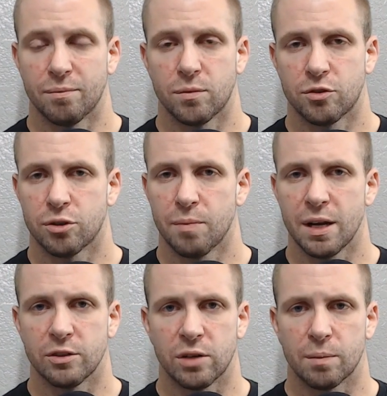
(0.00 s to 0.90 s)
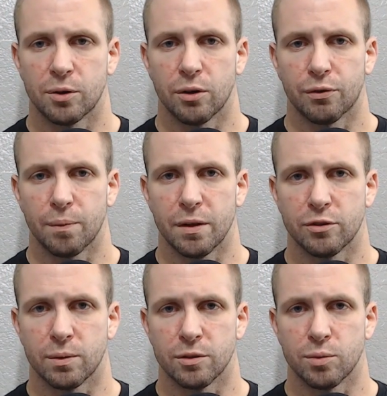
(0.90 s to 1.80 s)
Tremendous arm growth from
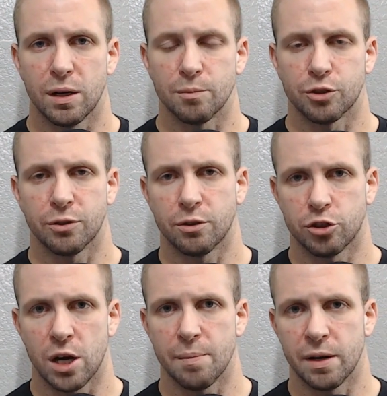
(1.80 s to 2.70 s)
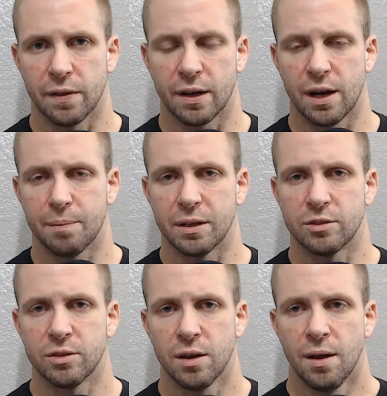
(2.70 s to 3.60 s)
this one as well. I'm sure they'll chime in the
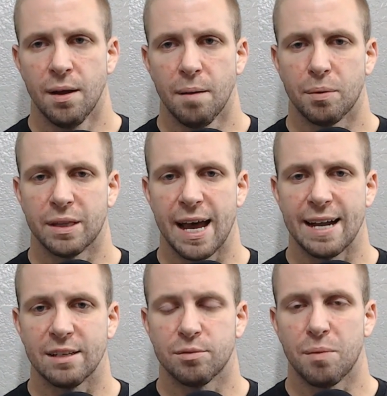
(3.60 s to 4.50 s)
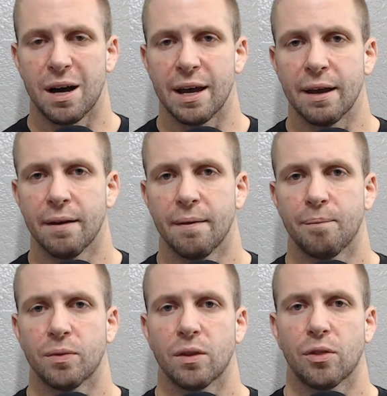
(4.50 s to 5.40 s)
comments. But that is my
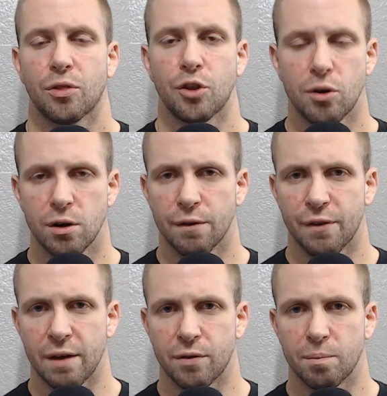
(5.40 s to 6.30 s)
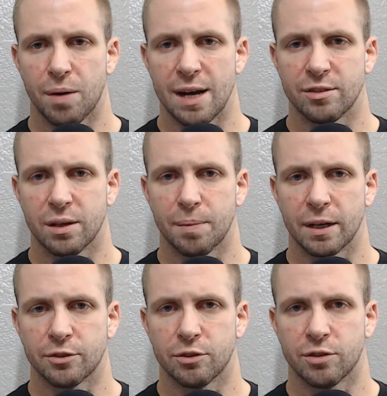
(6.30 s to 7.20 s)
3rd favorite bicep
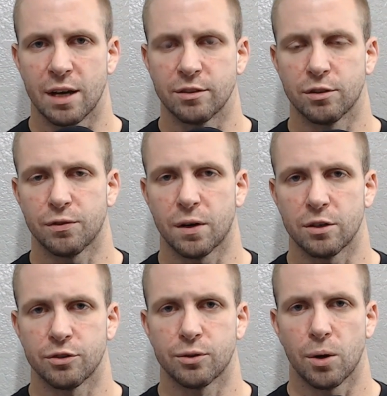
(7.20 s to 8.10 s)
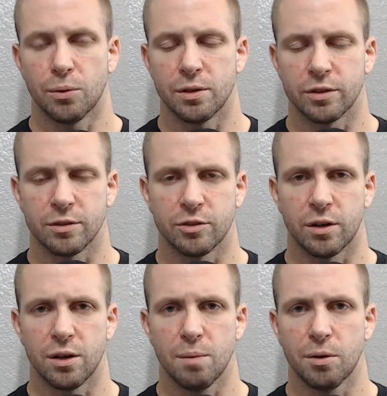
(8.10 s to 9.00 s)
exercise as far as growth is
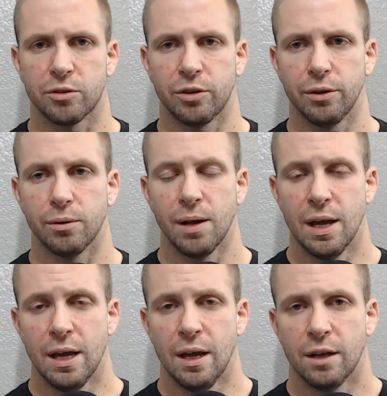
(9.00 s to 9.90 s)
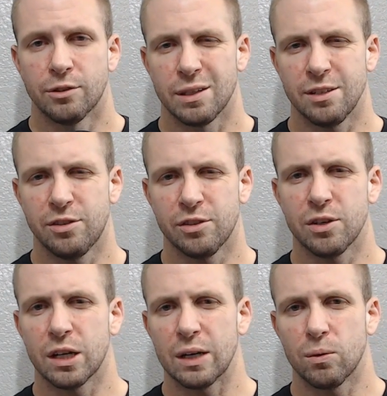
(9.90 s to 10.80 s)
concerned. Number 2. So this is
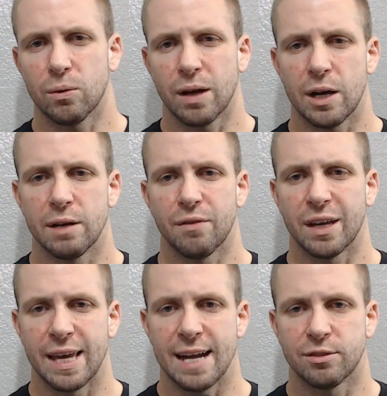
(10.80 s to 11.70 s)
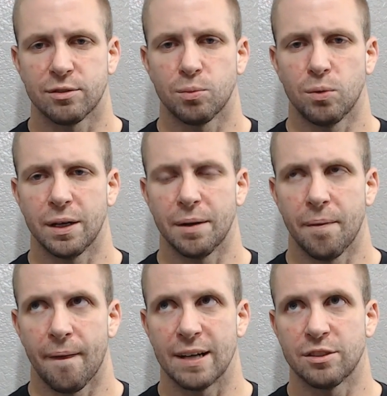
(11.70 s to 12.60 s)
going to go kind of against
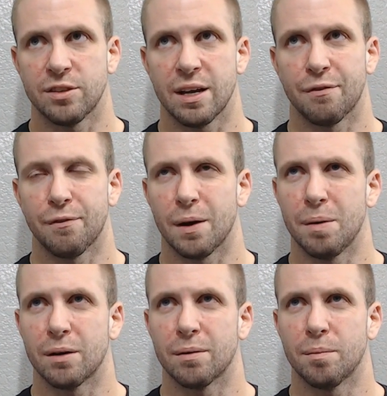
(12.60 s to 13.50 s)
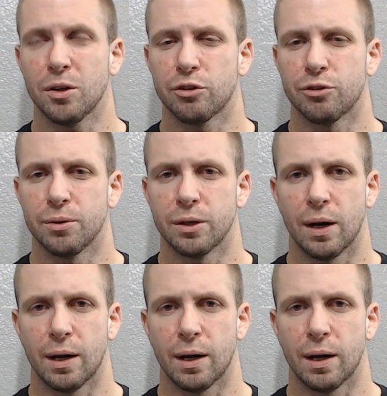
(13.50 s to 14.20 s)
what I said about a month or two ago. I